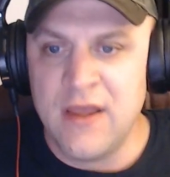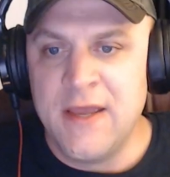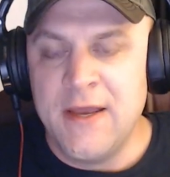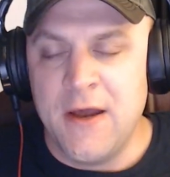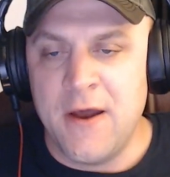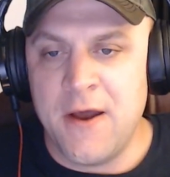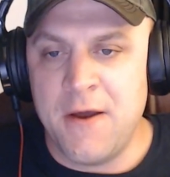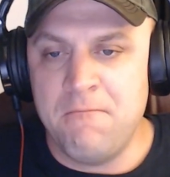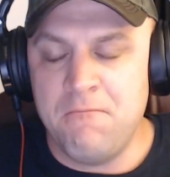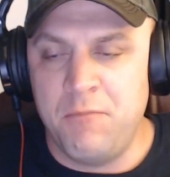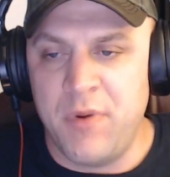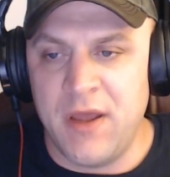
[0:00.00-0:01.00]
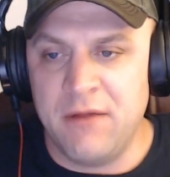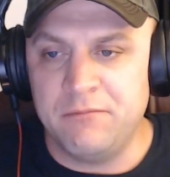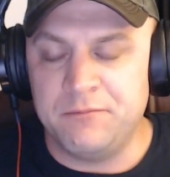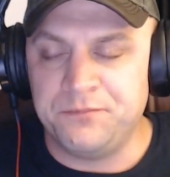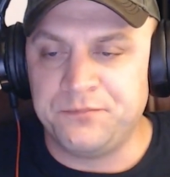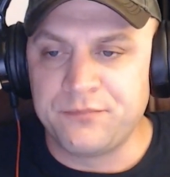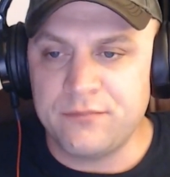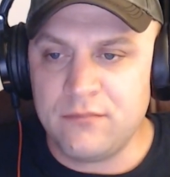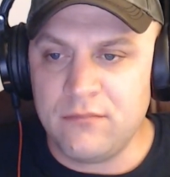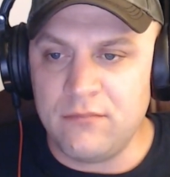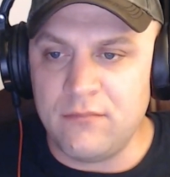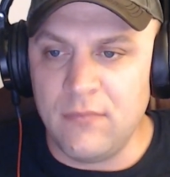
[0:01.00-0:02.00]
But
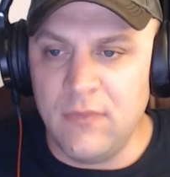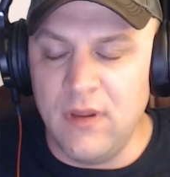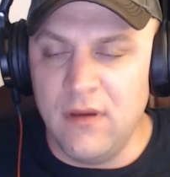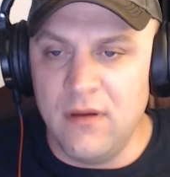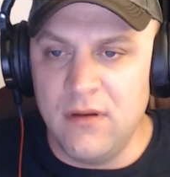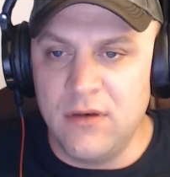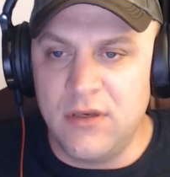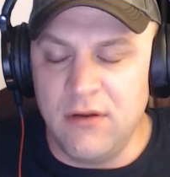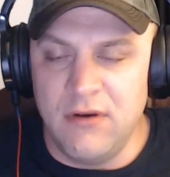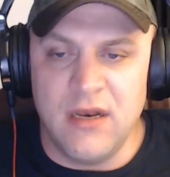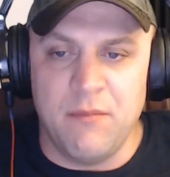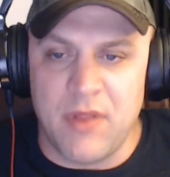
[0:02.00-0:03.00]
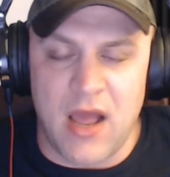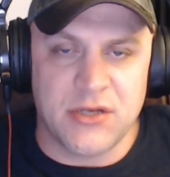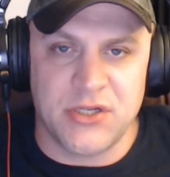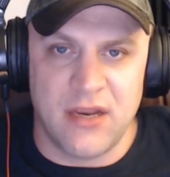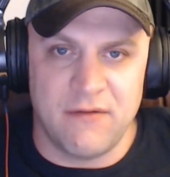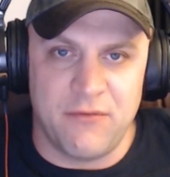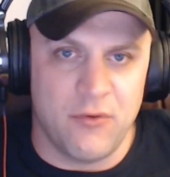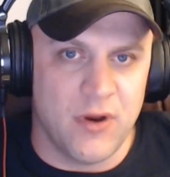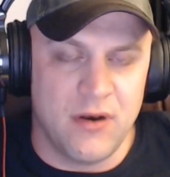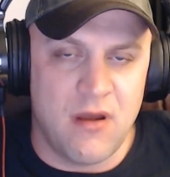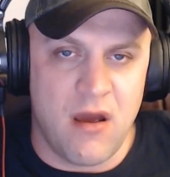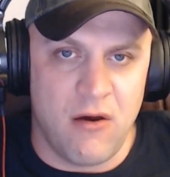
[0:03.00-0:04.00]
do you need a blockchain for it?
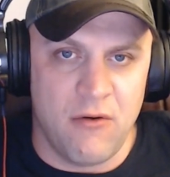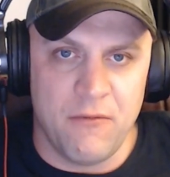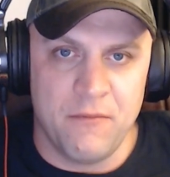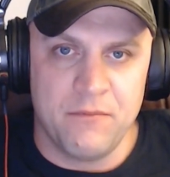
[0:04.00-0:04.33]
No.